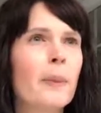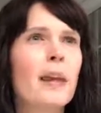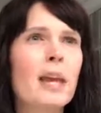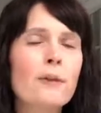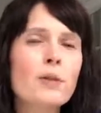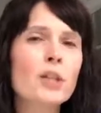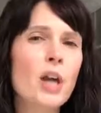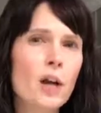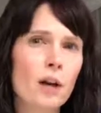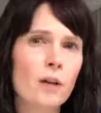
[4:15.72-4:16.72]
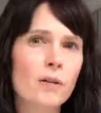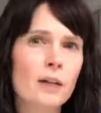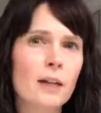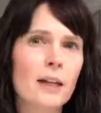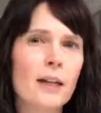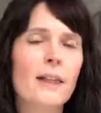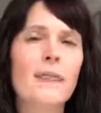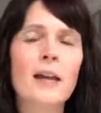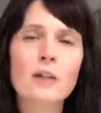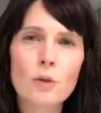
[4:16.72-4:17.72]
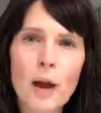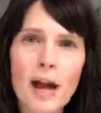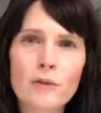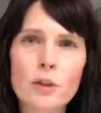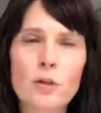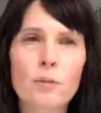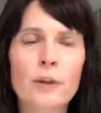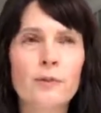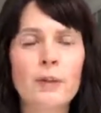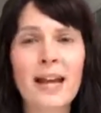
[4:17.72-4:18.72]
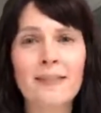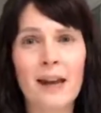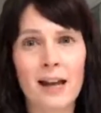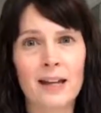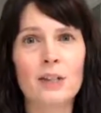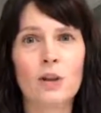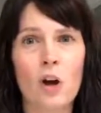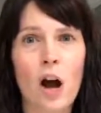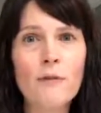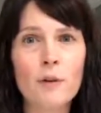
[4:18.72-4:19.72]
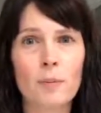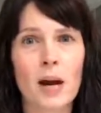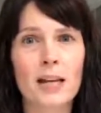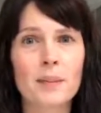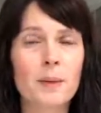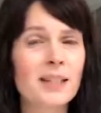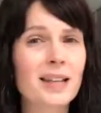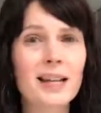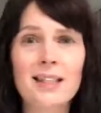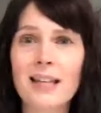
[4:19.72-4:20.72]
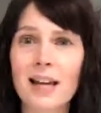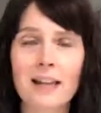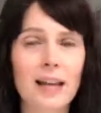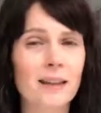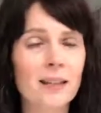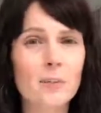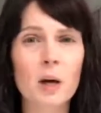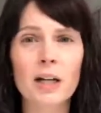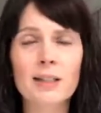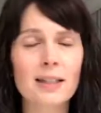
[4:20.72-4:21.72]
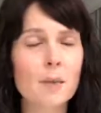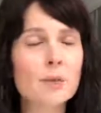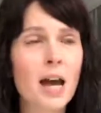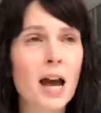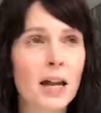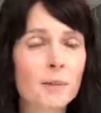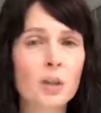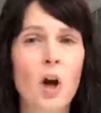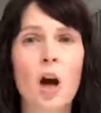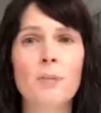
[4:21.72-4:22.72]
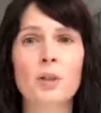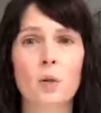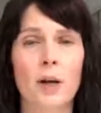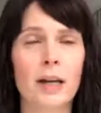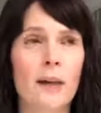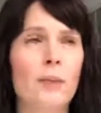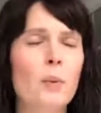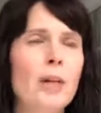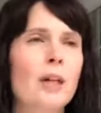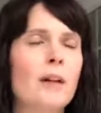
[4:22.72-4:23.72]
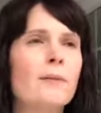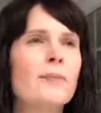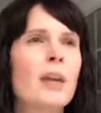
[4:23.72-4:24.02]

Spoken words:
If so, then you have to reflect that in your offer price, because like I said, in this market, sometimes comps are going out the window.